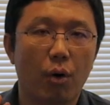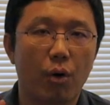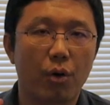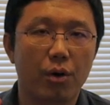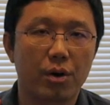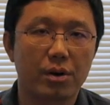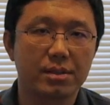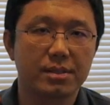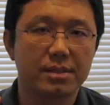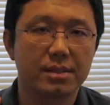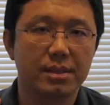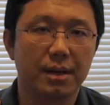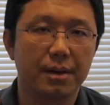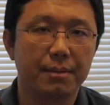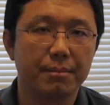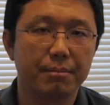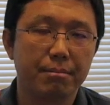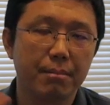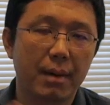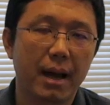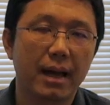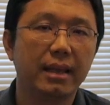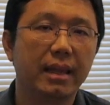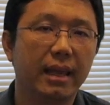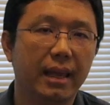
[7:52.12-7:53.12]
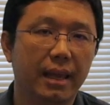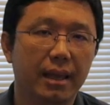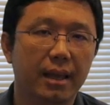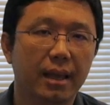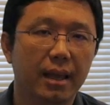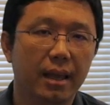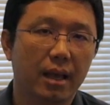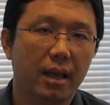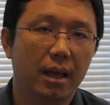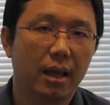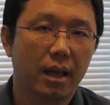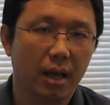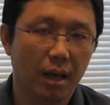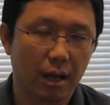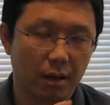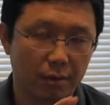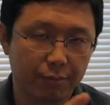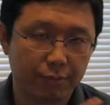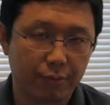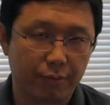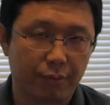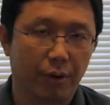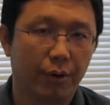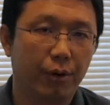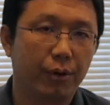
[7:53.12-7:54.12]
or the money
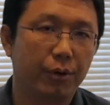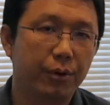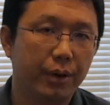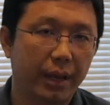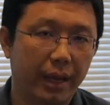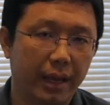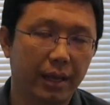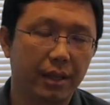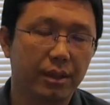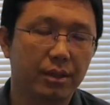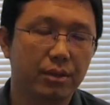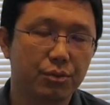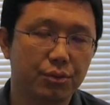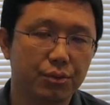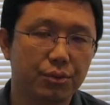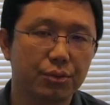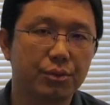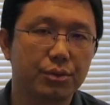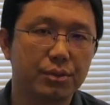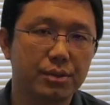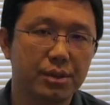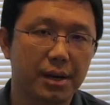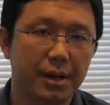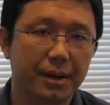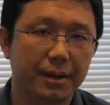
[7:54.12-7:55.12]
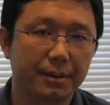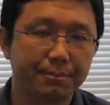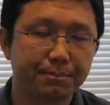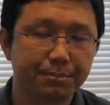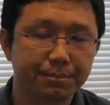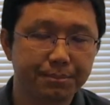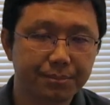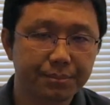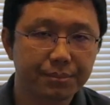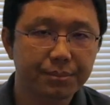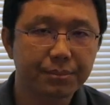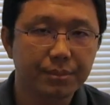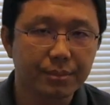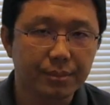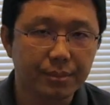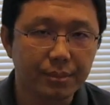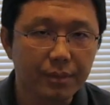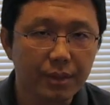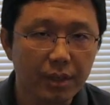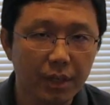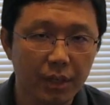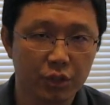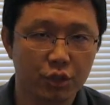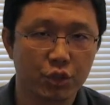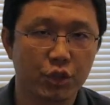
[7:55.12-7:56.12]
flow into the
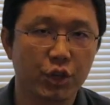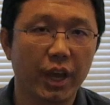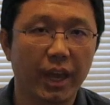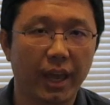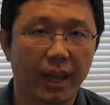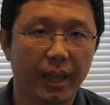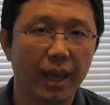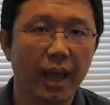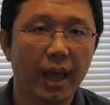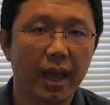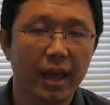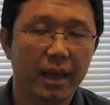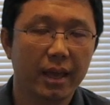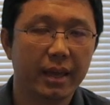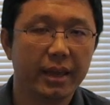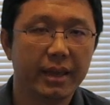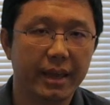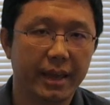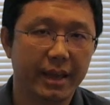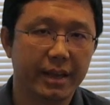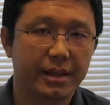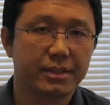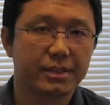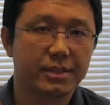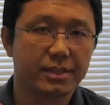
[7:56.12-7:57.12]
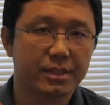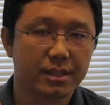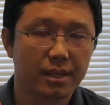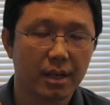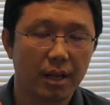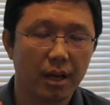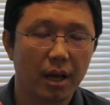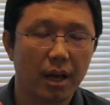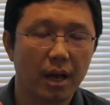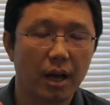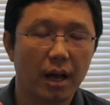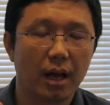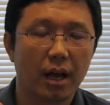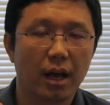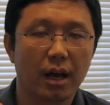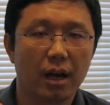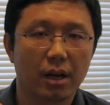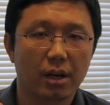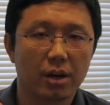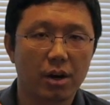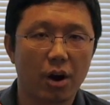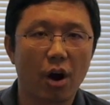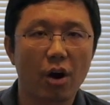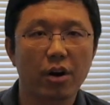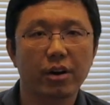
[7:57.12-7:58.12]
chain is
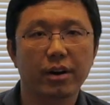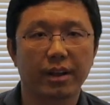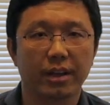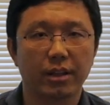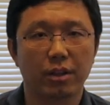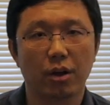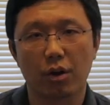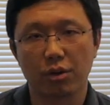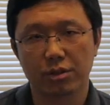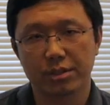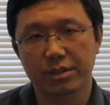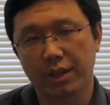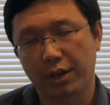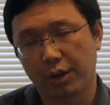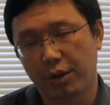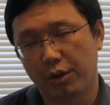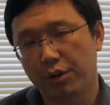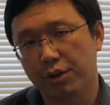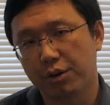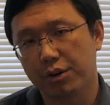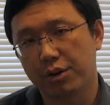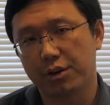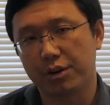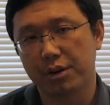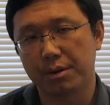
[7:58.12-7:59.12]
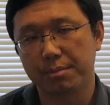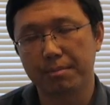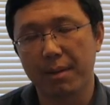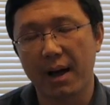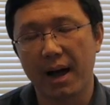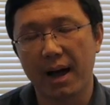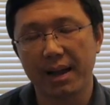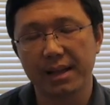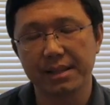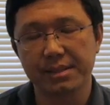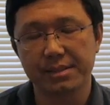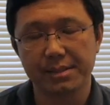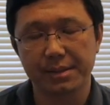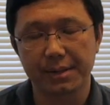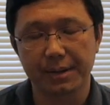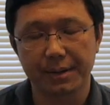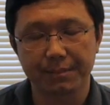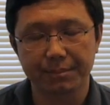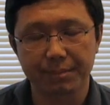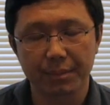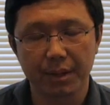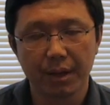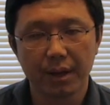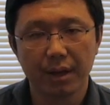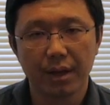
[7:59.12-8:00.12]
guarded or secured by
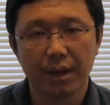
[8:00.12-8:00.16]
the